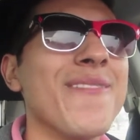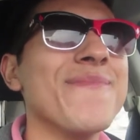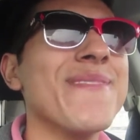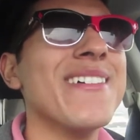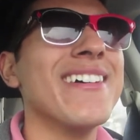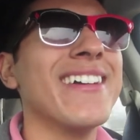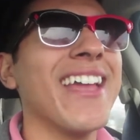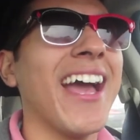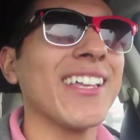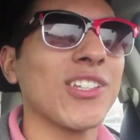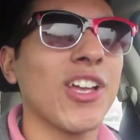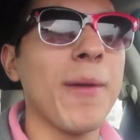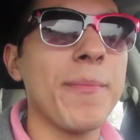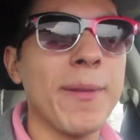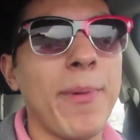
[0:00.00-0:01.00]
Um, yeah,
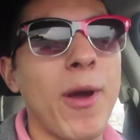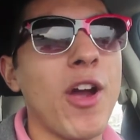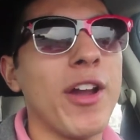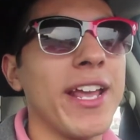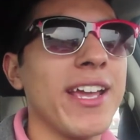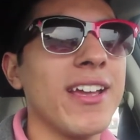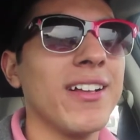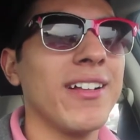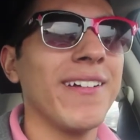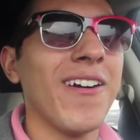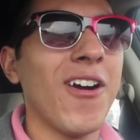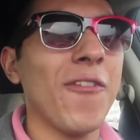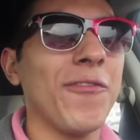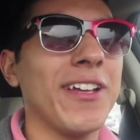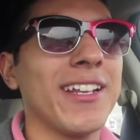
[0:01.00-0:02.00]
so company party,
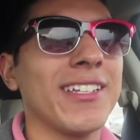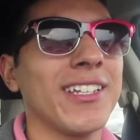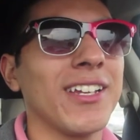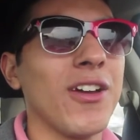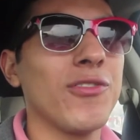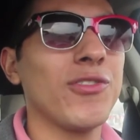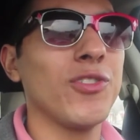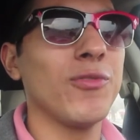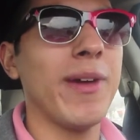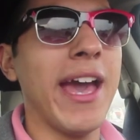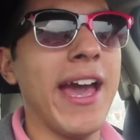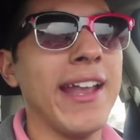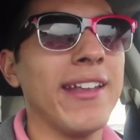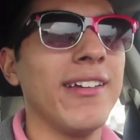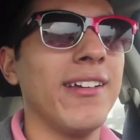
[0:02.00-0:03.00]
hopefully it doesn't go too
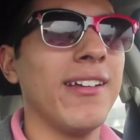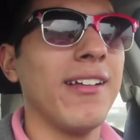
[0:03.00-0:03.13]
bad.